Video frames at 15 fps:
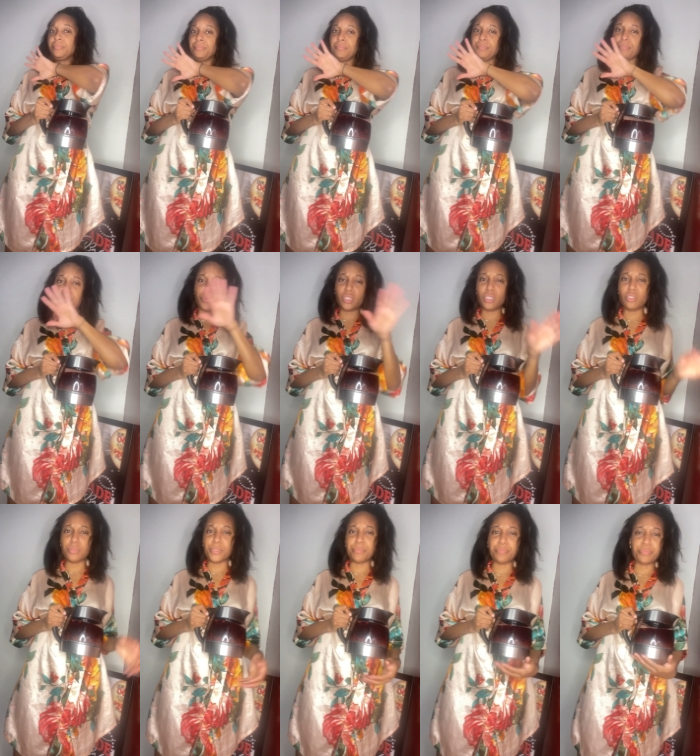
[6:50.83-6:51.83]
Excuse
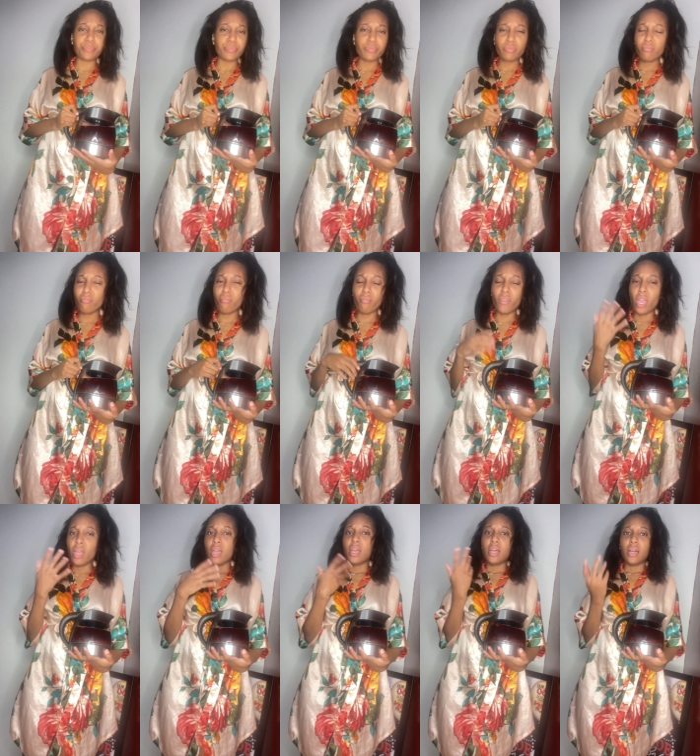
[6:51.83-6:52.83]
me.
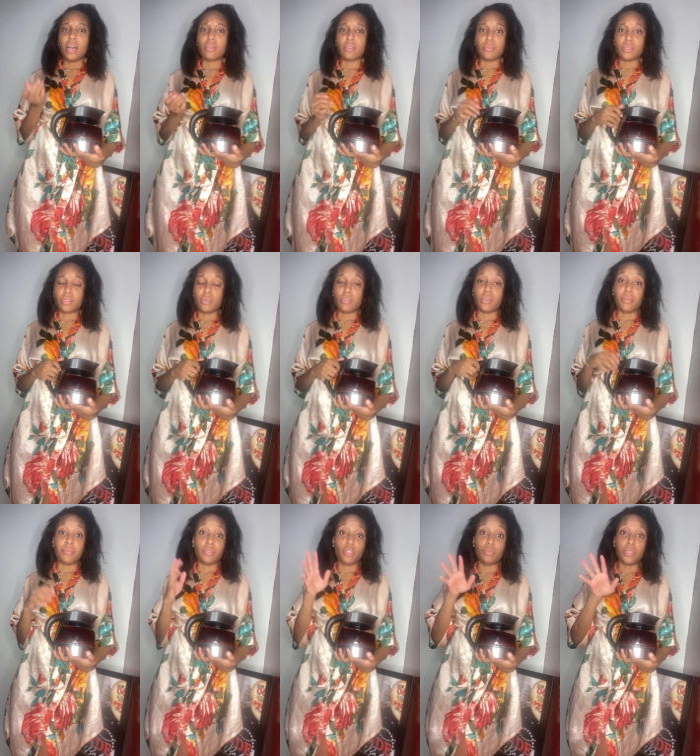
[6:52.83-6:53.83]
I don't know what's going on.
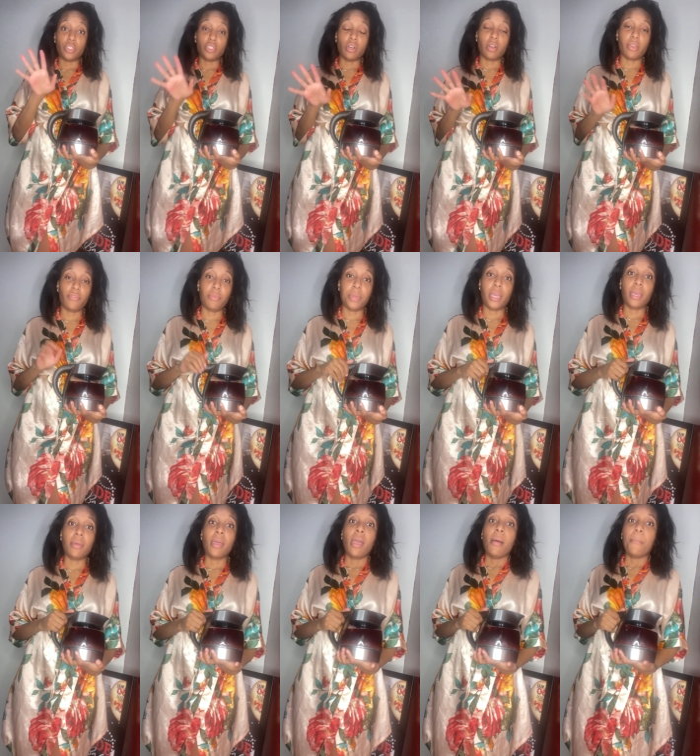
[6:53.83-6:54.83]
Too much talking for me.
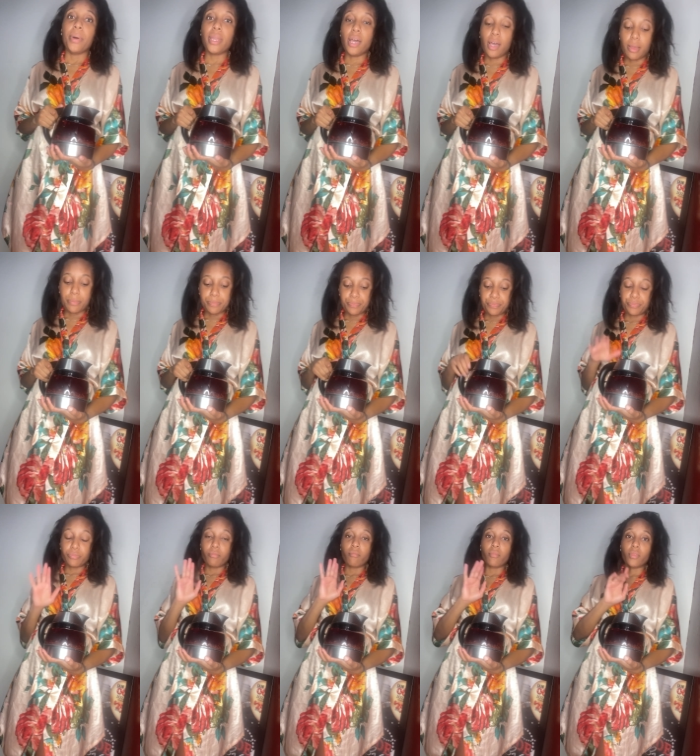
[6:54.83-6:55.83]
But
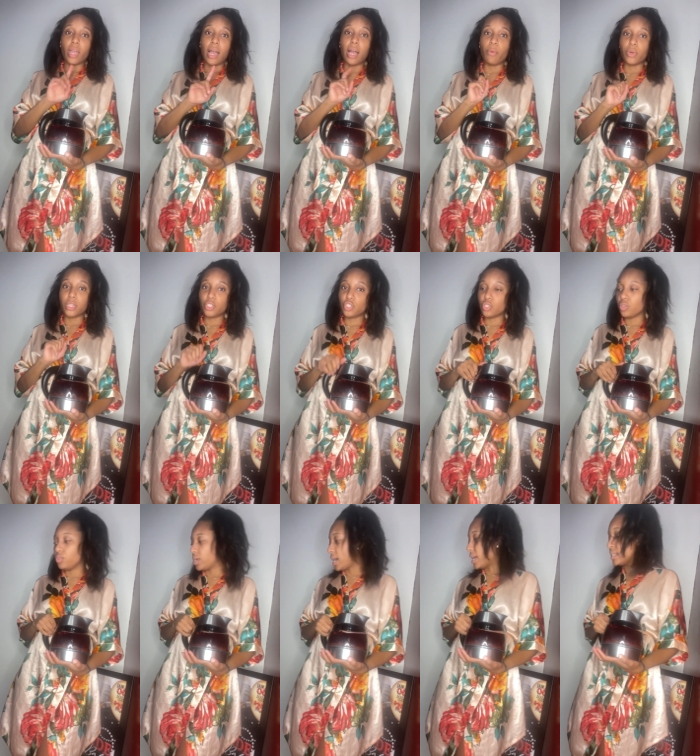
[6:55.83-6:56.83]
I want to show
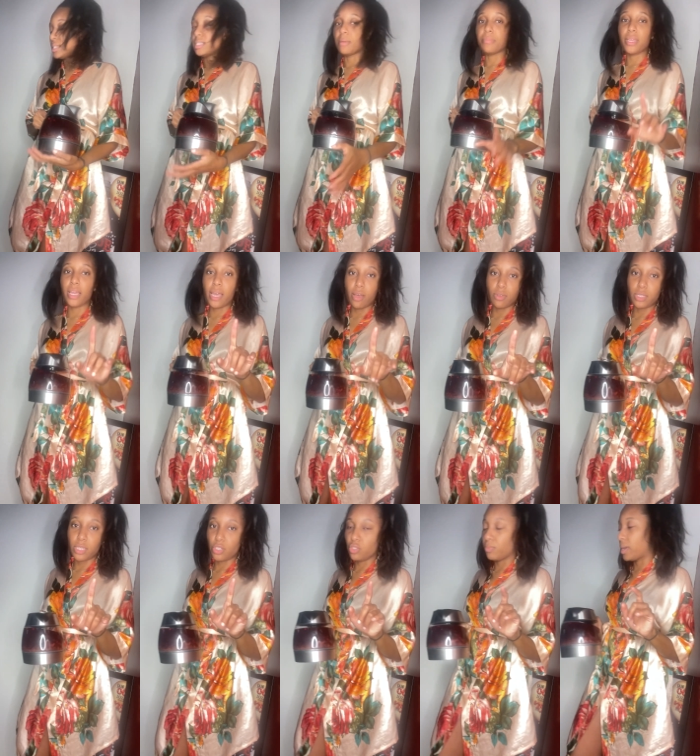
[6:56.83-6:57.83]
you guys something else
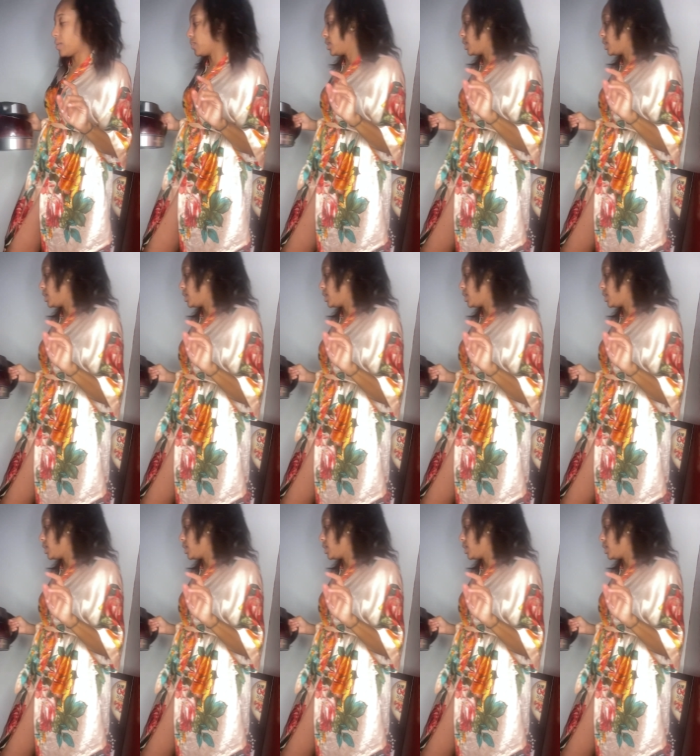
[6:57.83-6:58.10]
that you might want